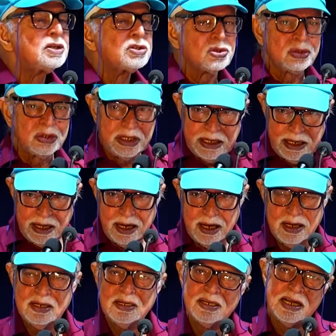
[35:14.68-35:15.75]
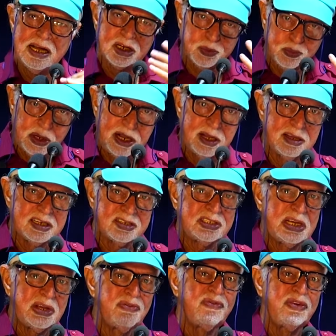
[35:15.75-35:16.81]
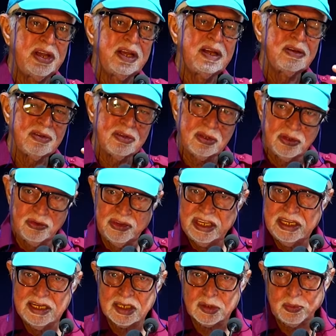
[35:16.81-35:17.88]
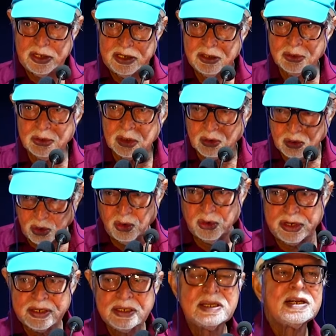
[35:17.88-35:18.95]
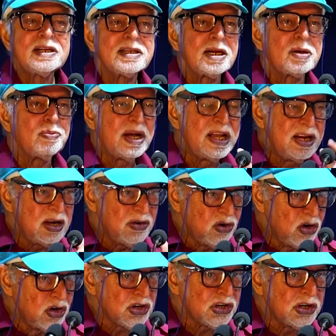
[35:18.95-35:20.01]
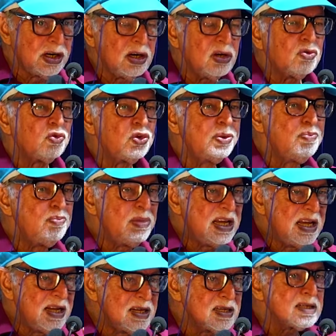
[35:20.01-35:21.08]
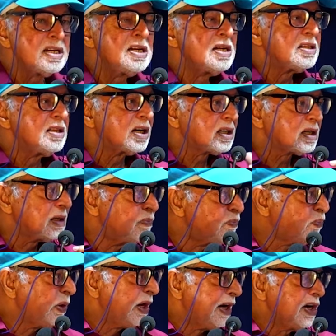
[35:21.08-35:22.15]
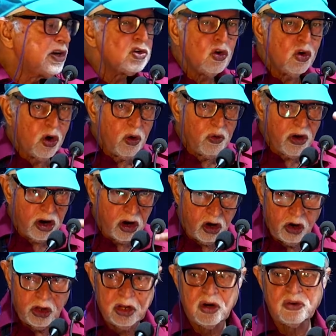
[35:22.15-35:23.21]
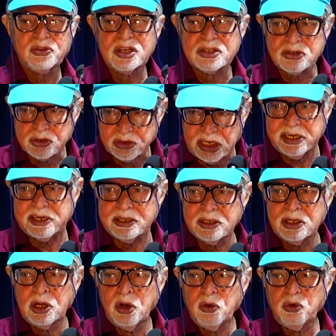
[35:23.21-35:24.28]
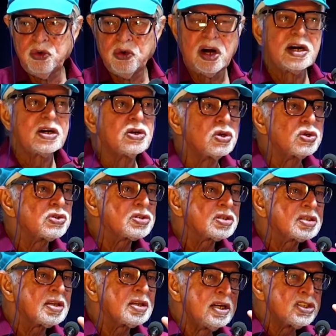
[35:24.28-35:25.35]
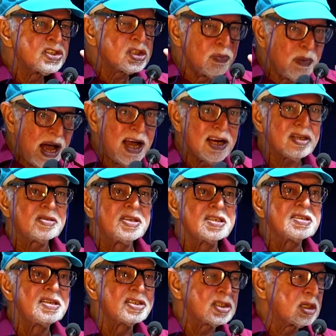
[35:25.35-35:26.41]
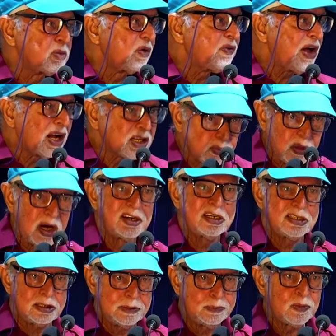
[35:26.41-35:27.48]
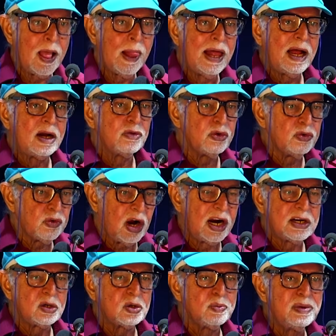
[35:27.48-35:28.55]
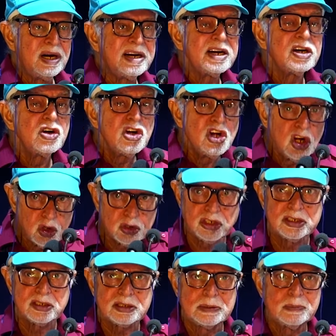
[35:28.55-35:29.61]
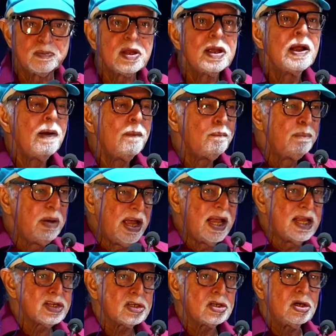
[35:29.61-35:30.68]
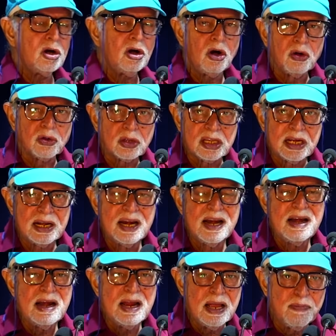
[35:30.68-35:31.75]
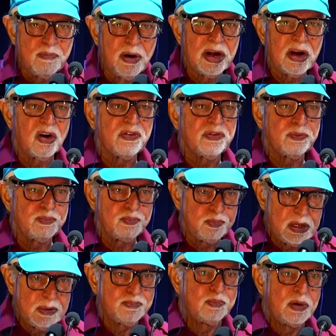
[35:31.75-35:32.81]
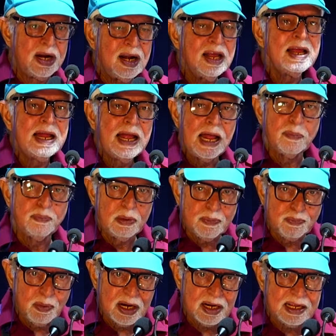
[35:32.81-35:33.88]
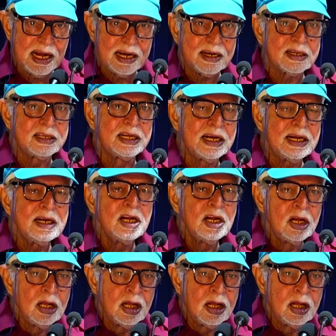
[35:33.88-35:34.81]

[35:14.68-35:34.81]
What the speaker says: So he explained the same way he explained to the court that by revolution we mean the complete overhauling of the society. We want to smash this system of exploitation, and we want to build a new system based on the labor of people, and people get the